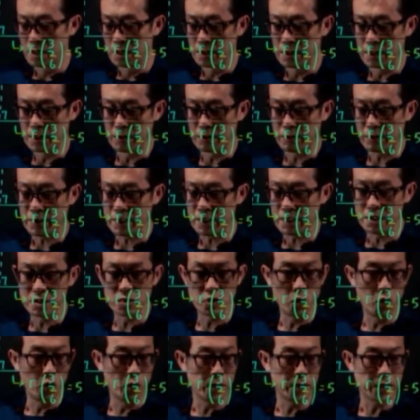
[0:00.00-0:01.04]
Now what is
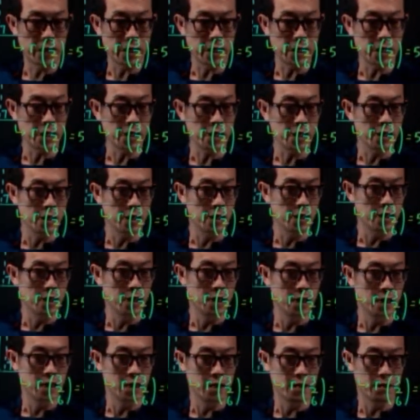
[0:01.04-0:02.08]
OP
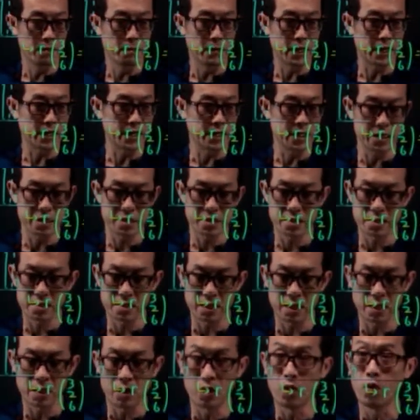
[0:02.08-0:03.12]
minus
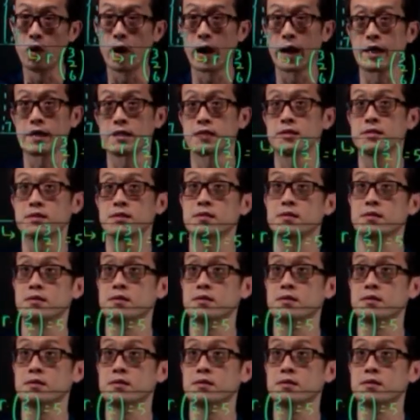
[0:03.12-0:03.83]
OX?